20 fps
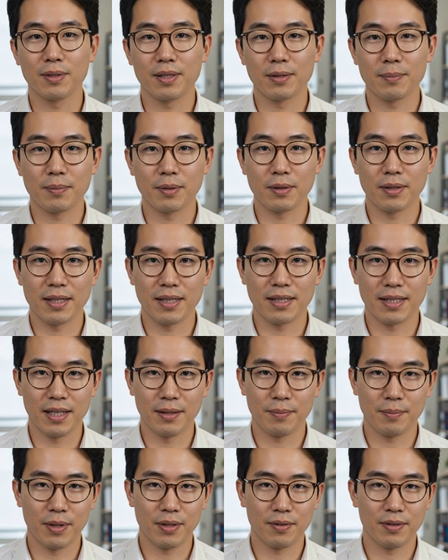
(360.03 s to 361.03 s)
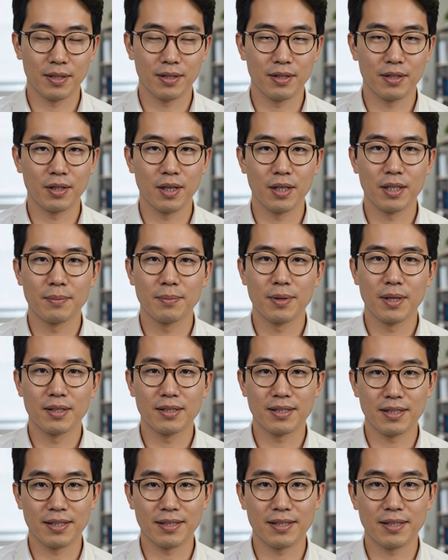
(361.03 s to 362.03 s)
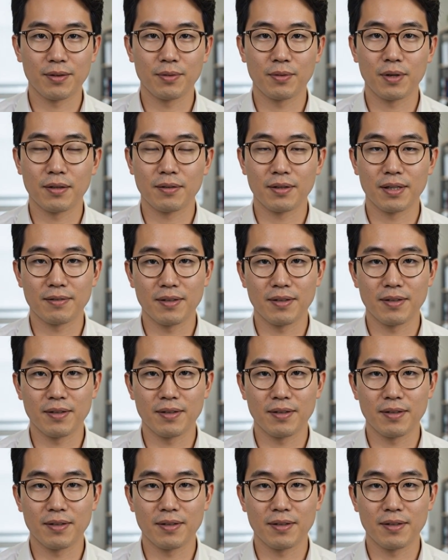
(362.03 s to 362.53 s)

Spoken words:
a completely unprivileged starting process in roughly